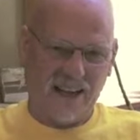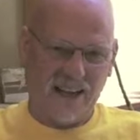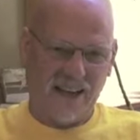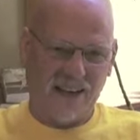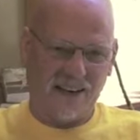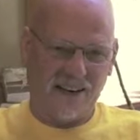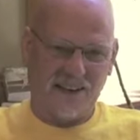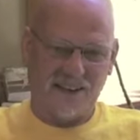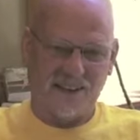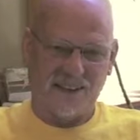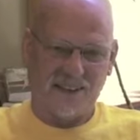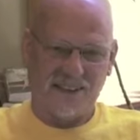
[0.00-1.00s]
and
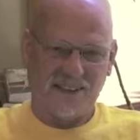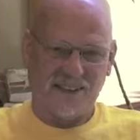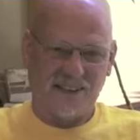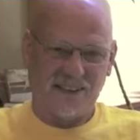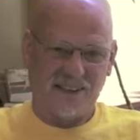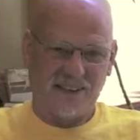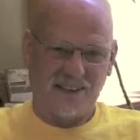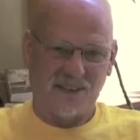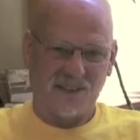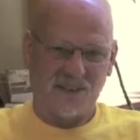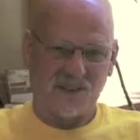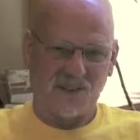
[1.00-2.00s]

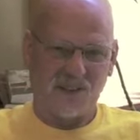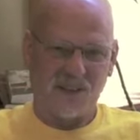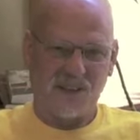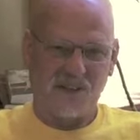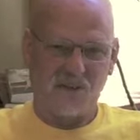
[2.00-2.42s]
see